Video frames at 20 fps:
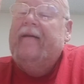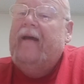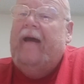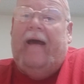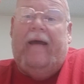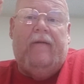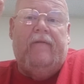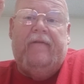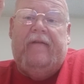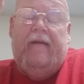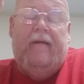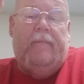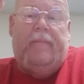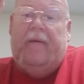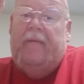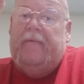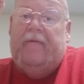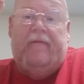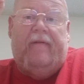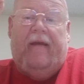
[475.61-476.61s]
I don't tell
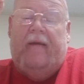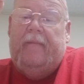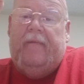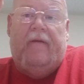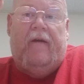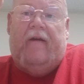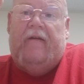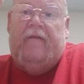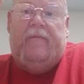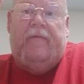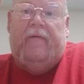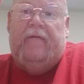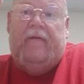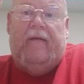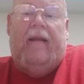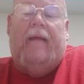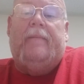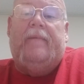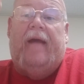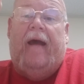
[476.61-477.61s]
people to take me to the hospital
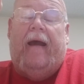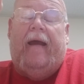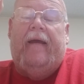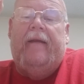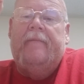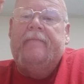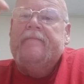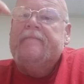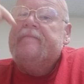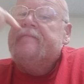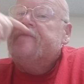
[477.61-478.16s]
until I'm dying.